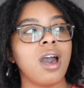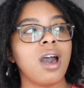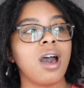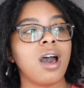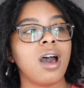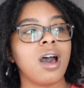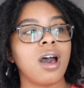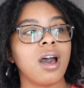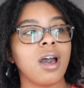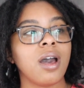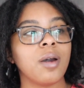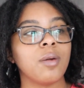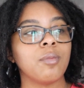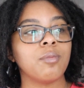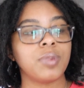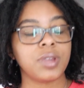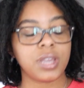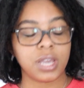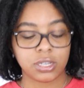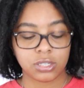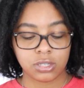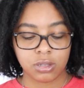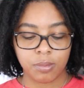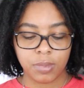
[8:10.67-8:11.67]
But
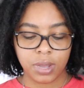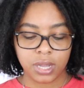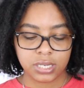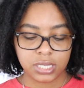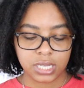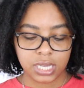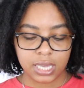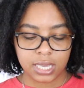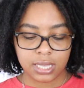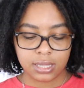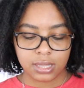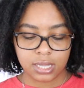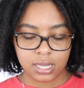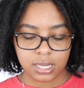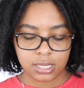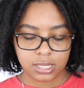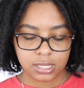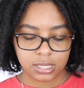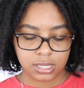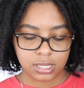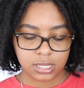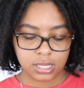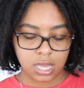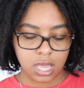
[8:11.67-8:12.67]
yeah, so I'm about to eat
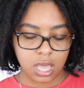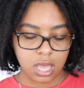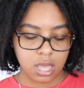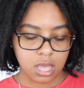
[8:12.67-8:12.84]
this